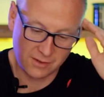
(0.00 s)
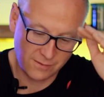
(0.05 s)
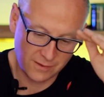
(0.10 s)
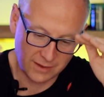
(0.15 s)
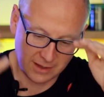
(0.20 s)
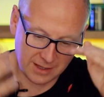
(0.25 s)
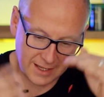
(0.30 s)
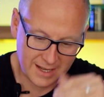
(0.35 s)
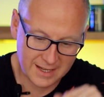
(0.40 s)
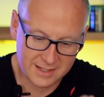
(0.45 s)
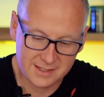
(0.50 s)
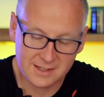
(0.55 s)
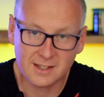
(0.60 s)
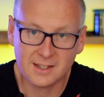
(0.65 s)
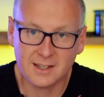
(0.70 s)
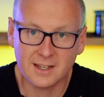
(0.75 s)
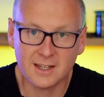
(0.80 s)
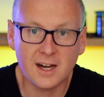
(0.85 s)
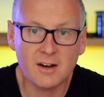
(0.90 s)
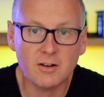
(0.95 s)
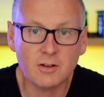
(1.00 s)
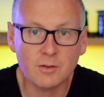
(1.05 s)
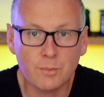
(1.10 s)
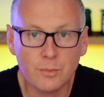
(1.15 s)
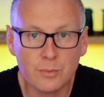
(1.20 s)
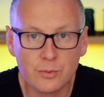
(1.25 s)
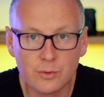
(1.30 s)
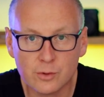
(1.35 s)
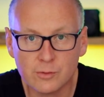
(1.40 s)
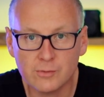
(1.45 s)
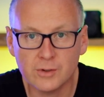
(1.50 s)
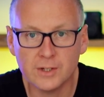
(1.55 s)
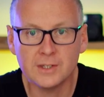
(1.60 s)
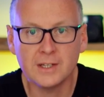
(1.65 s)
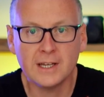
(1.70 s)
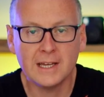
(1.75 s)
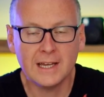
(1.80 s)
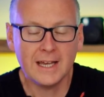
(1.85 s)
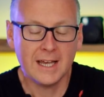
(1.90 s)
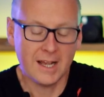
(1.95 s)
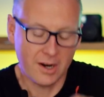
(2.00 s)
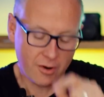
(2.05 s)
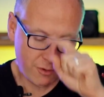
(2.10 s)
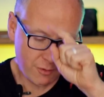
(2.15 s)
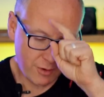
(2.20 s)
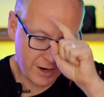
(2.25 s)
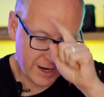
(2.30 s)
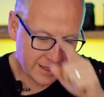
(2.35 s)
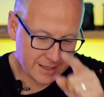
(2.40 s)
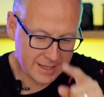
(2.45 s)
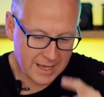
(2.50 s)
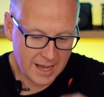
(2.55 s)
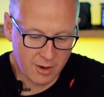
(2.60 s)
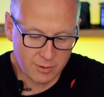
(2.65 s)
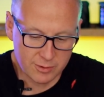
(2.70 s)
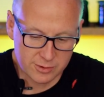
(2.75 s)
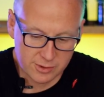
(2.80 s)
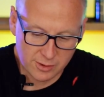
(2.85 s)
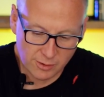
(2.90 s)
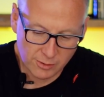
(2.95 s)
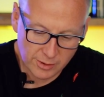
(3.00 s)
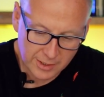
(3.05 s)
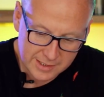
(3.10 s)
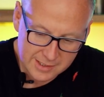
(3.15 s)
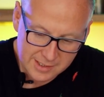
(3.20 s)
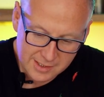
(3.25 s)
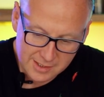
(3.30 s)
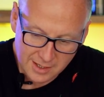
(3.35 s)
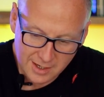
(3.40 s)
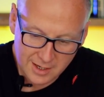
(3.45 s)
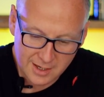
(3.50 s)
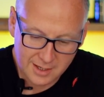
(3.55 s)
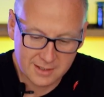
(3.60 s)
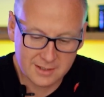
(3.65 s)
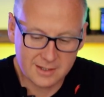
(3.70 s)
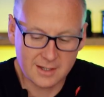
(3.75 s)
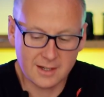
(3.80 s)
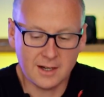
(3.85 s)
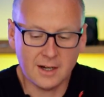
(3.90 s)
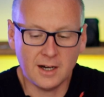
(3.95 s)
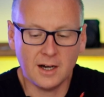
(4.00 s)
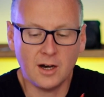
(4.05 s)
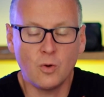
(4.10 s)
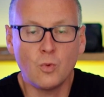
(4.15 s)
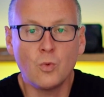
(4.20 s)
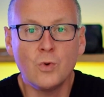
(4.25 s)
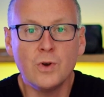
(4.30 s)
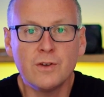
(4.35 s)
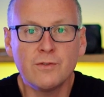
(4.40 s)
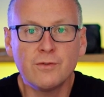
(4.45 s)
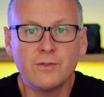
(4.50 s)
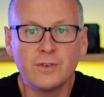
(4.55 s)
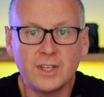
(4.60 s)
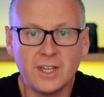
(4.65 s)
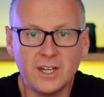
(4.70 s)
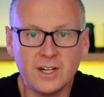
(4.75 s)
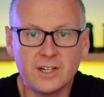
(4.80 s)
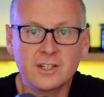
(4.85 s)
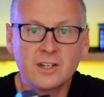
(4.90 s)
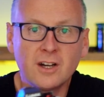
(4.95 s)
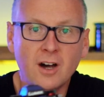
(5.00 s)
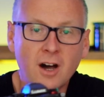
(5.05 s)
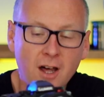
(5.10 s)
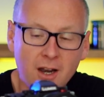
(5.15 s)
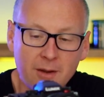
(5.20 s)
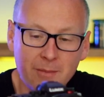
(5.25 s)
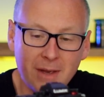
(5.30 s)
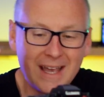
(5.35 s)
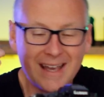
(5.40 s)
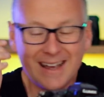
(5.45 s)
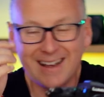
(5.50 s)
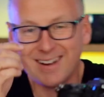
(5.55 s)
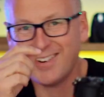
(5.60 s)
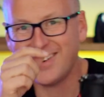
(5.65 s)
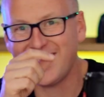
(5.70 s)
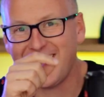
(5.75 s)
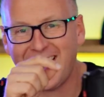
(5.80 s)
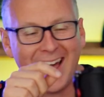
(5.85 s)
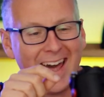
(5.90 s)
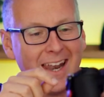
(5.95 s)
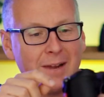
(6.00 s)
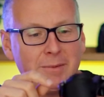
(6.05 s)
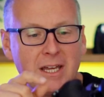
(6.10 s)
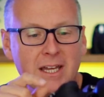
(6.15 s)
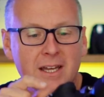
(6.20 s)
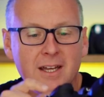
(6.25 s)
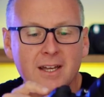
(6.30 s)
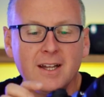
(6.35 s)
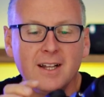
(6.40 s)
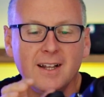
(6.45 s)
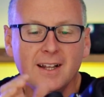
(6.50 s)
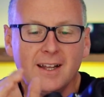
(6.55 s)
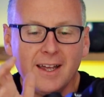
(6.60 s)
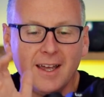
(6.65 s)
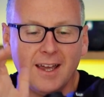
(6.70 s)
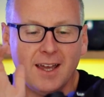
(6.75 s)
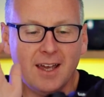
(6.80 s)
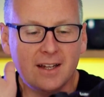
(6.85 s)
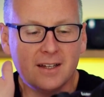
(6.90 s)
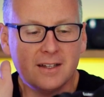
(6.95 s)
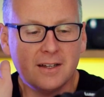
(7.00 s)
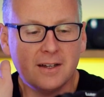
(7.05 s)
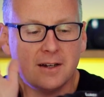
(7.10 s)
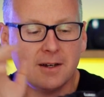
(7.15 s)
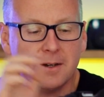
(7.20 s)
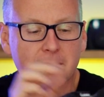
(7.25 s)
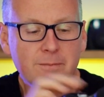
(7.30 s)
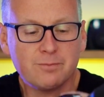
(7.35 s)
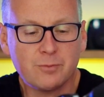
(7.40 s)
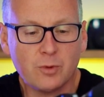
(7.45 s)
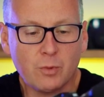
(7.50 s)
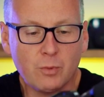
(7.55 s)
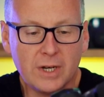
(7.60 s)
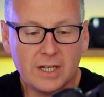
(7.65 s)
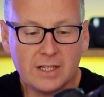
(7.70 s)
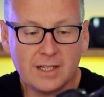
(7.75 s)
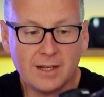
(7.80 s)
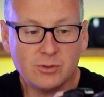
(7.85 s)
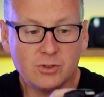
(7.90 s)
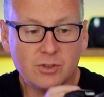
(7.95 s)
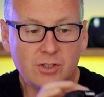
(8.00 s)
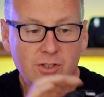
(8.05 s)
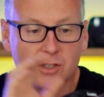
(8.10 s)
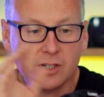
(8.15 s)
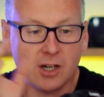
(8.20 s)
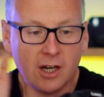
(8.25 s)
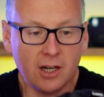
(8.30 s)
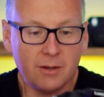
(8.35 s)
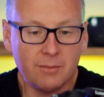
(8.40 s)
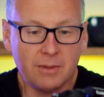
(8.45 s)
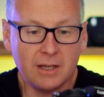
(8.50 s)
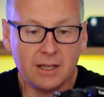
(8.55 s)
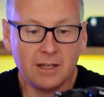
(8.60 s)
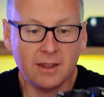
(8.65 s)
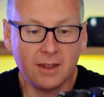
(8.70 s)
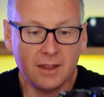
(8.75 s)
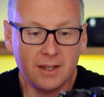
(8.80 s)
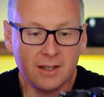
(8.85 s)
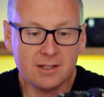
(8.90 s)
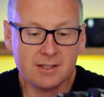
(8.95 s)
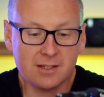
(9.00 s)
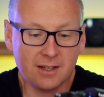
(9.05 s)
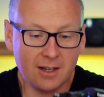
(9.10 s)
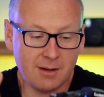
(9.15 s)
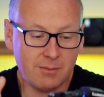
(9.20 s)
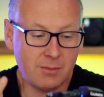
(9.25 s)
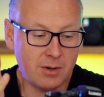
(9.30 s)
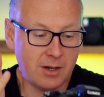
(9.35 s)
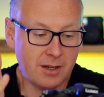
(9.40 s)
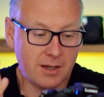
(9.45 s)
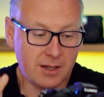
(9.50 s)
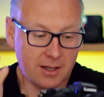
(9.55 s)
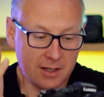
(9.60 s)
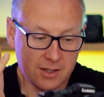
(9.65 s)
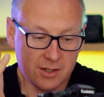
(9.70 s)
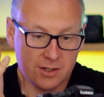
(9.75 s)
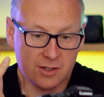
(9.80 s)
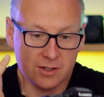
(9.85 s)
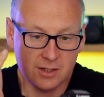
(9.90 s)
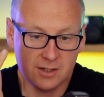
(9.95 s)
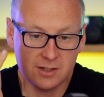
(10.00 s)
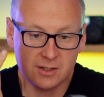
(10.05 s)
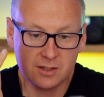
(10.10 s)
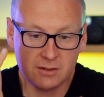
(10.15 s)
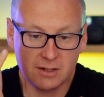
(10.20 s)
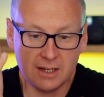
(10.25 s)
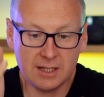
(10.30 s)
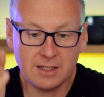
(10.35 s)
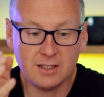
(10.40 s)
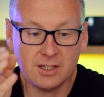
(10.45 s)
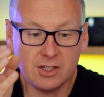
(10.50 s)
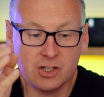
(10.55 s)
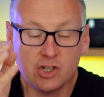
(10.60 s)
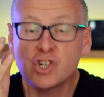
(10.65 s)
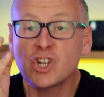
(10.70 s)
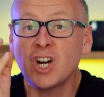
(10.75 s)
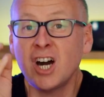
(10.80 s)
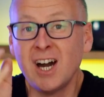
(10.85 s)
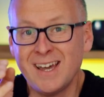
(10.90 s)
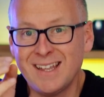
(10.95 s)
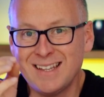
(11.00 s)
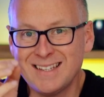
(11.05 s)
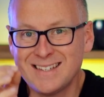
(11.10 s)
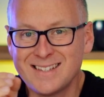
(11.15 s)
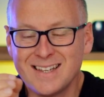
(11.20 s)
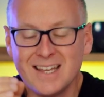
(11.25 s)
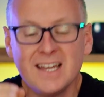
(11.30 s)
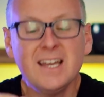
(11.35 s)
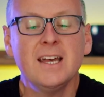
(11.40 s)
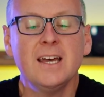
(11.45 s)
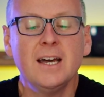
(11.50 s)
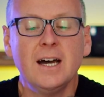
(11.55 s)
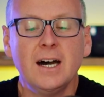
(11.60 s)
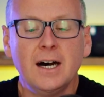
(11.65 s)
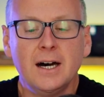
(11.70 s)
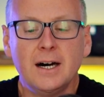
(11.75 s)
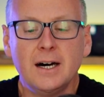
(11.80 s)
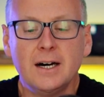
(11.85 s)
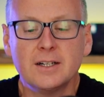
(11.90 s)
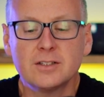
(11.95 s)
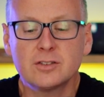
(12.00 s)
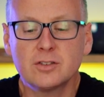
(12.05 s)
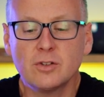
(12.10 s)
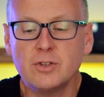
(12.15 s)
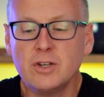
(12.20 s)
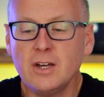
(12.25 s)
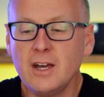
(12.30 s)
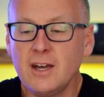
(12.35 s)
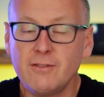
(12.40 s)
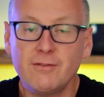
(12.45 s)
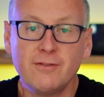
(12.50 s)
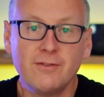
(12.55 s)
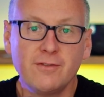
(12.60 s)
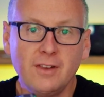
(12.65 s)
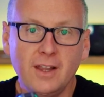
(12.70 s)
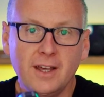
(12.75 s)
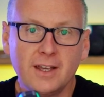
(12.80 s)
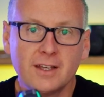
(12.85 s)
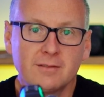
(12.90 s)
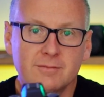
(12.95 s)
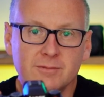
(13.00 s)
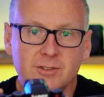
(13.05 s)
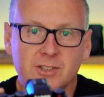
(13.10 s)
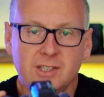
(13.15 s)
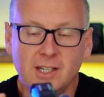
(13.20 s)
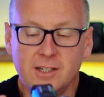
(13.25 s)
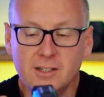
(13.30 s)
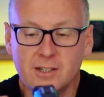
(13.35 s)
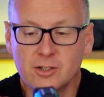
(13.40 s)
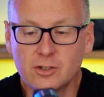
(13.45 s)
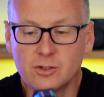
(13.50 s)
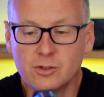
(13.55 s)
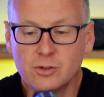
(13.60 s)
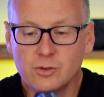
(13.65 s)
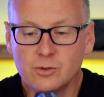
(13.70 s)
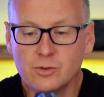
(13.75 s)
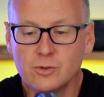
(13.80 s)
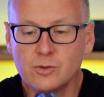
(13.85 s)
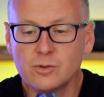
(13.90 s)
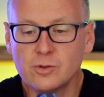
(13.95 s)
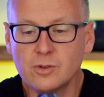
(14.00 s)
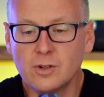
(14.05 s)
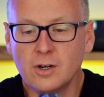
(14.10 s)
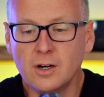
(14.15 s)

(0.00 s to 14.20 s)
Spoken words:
fantastic, and I will prove it right now. So let's start with ergonomy. And when it comes to ergonomy, this camera is just great. It shines. So you have like standard two